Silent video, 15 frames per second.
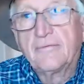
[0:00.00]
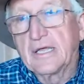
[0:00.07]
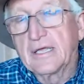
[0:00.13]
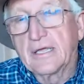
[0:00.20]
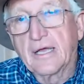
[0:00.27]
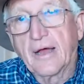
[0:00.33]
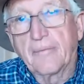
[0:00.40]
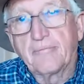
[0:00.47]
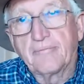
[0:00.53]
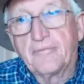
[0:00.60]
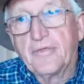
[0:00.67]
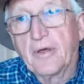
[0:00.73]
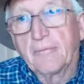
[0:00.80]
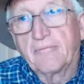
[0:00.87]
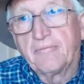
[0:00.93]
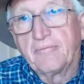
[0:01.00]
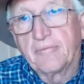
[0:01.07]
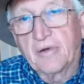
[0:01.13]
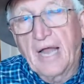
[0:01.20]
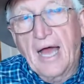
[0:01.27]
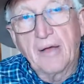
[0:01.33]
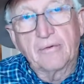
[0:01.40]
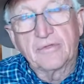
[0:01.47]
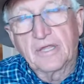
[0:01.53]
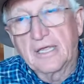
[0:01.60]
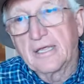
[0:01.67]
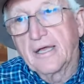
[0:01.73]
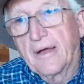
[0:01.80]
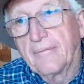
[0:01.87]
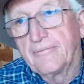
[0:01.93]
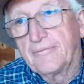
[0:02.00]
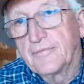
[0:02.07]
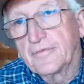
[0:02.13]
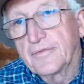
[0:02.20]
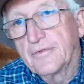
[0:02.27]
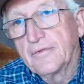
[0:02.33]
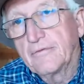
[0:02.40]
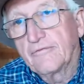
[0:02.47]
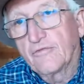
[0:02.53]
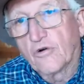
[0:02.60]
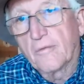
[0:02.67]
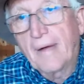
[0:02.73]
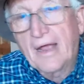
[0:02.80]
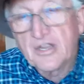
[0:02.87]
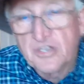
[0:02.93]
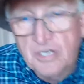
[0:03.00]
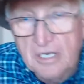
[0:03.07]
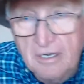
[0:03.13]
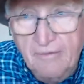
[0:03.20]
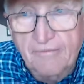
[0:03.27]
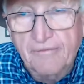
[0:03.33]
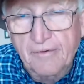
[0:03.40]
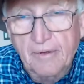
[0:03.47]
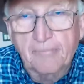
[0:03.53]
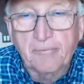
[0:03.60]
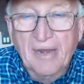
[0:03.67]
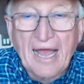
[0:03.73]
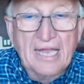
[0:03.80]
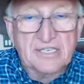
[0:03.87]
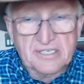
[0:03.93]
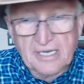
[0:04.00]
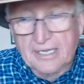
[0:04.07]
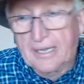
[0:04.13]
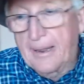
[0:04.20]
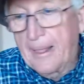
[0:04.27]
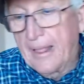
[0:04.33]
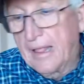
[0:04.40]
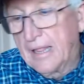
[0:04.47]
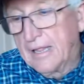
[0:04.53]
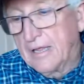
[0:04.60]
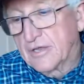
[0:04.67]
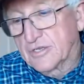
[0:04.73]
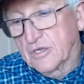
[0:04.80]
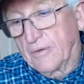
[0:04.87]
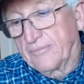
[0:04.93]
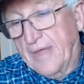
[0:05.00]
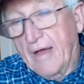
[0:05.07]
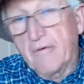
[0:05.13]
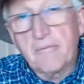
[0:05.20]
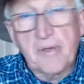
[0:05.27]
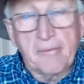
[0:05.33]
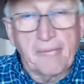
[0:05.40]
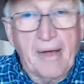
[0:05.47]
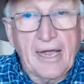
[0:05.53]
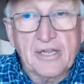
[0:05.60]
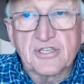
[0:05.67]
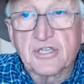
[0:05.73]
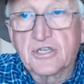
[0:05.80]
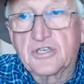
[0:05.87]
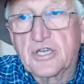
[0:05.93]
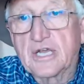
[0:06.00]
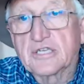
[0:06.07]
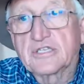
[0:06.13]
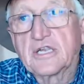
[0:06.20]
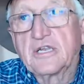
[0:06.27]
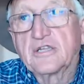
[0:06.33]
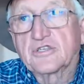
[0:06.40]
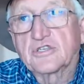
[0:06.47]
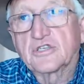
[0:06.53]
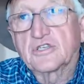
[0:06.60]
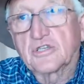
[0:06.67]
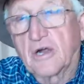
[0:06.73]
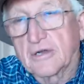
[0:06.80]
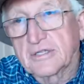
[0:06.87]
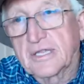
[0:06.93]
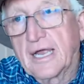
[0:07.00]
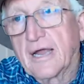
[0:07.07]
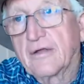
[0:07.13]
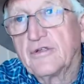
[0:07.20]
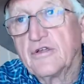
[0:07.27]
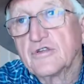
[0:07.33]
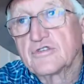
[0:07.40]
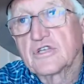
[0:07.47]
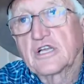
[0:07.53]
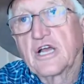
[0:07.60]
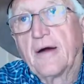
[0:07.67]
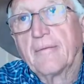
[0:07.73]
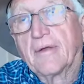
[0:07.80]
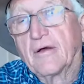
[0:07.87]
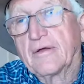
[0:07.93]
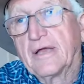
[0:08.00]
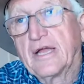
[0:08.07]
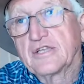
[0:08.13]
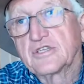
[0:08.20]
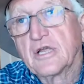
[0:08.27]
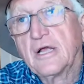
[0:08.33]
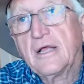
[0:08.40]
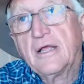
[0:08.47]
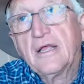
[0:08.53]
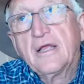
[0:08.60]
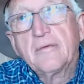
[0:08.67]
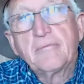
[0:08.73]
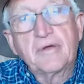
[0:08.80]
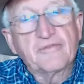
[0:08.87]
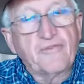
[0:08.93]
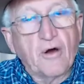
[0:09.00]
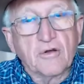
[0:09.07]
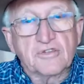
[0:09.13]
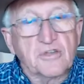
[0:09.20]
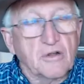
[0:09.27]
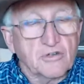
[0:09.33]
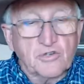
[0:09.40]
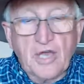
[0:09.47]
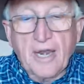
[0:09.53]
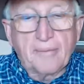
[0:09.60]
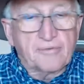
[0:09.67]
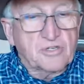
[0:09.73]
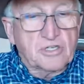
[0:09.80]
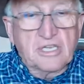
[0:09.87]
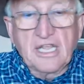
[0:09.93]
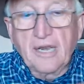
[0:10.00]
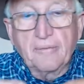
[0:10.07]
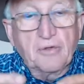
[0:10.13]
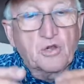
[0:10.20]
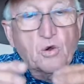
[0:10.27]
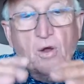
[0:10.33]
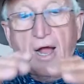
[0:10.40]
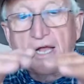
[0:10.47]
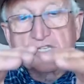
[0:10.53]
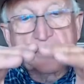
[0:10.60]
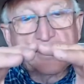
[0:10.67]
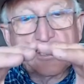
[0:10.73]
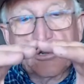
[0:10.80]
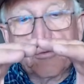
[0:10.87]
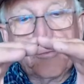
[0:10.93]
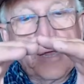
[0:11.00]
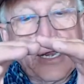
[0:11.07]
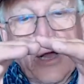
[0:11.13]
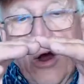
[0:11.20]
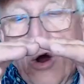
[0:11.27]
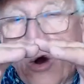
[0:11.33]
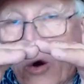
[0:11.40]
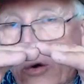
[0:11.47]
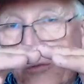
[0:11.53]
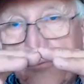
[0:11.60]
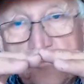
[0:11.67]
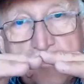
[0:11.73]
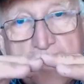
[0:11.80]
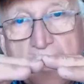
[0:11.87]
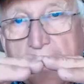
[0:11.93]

the uh, the ply the uh, four by sheet of uh, plastic so that would be my suggestion is to start there, use the come along hitch. But folks, don't try to get them to cross a little bitty hole.